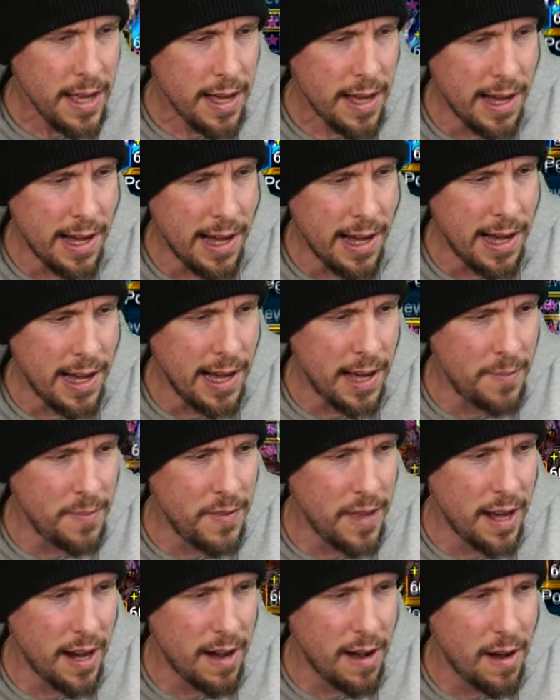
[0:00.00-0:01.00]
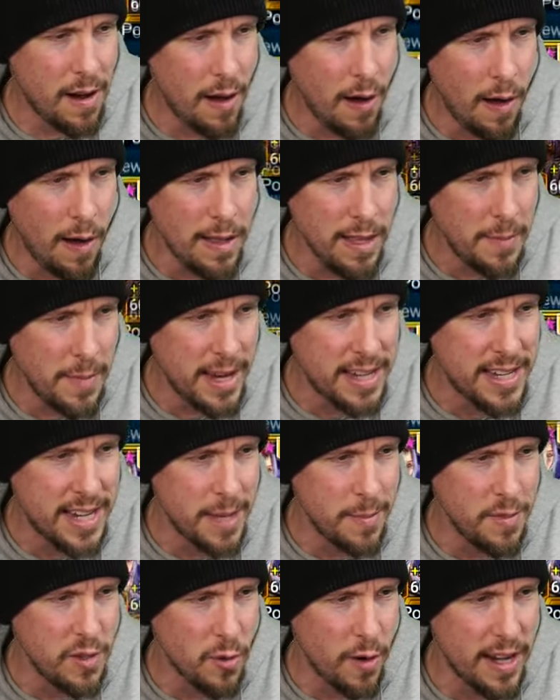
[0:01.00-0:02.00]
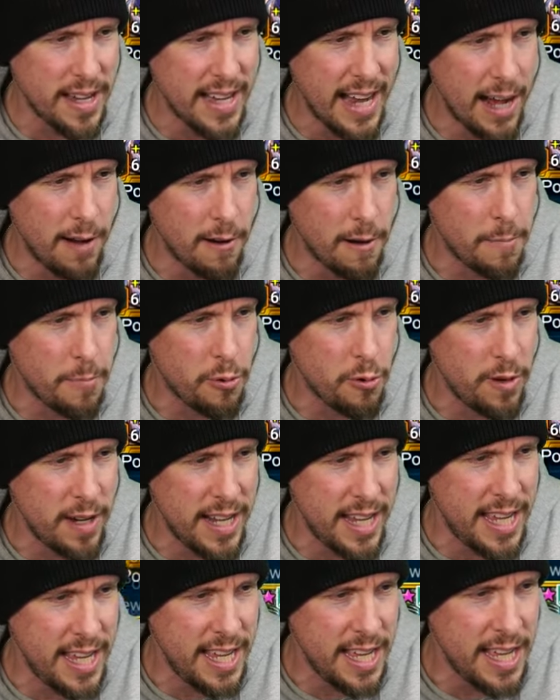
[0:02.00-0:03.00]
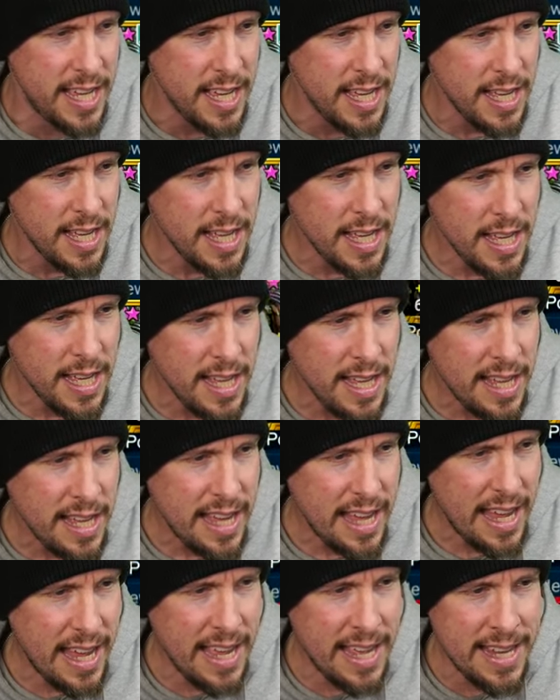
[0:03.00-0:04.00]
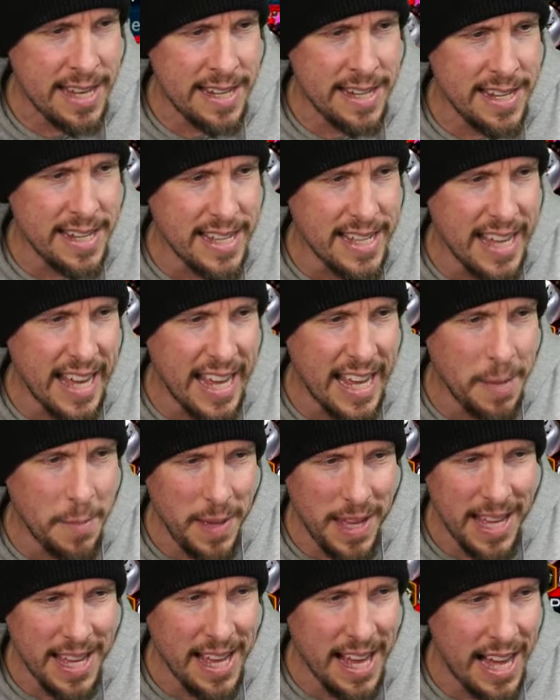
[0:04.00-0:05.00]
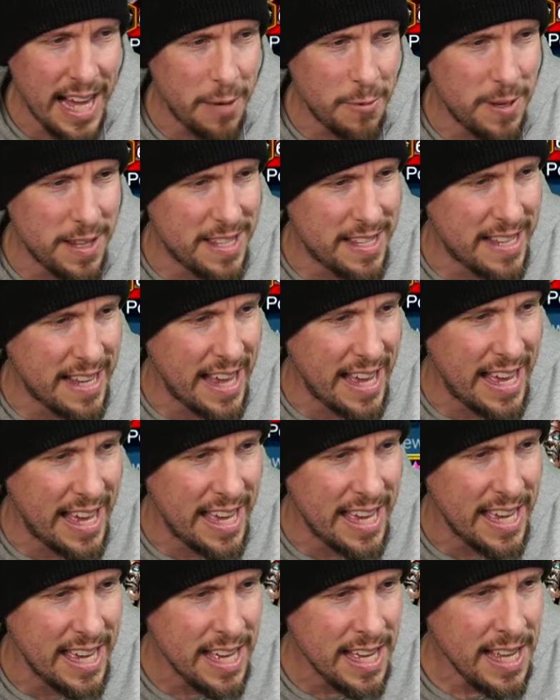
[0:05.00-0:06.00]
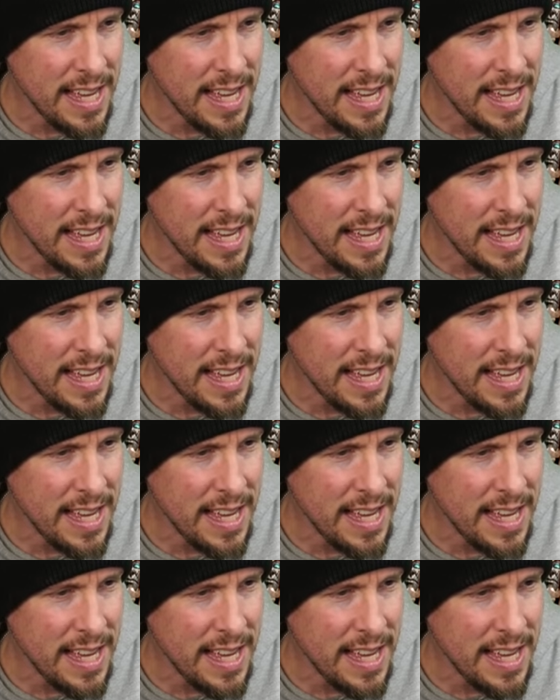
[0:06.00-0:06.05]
Uh, all of my teams right now are pretty end gamey, I would say.